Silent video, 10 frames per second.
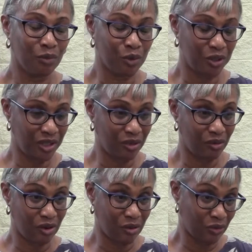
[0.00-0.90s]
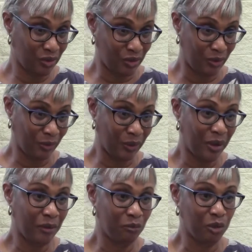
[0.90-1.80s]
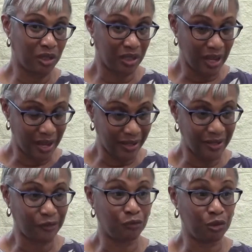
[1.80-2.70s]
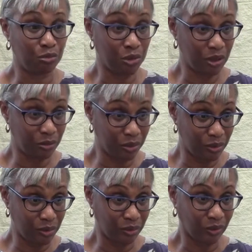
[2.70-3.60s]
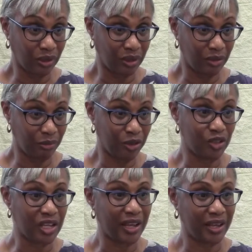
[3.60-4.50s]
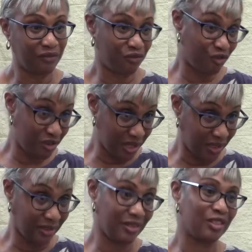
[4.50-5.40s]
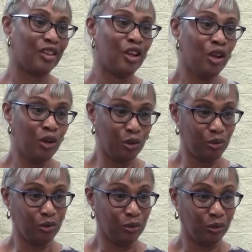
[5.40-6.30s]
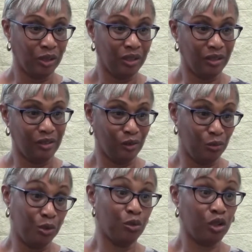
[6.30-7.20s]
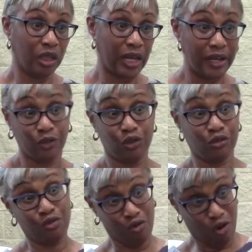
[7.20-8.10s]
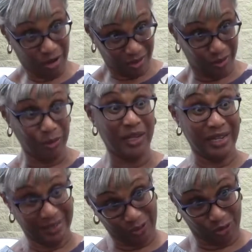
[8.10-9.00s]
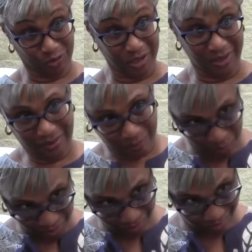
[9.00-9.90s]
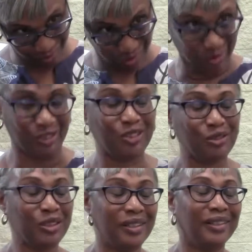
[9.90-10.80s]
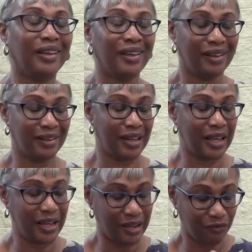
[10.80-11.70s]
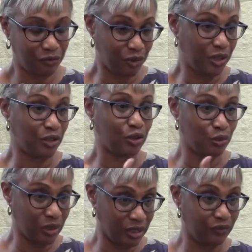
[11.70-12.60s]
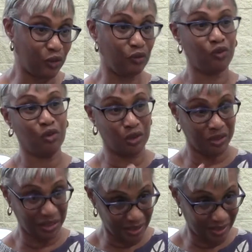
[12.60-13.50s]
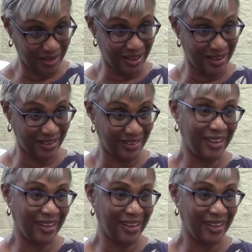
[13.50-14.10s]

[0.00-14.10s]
were here also. But I can remember, because I had friends who, we were allowed to cross Gwinnett Street, the big long street, and I had friends who lived over on this side.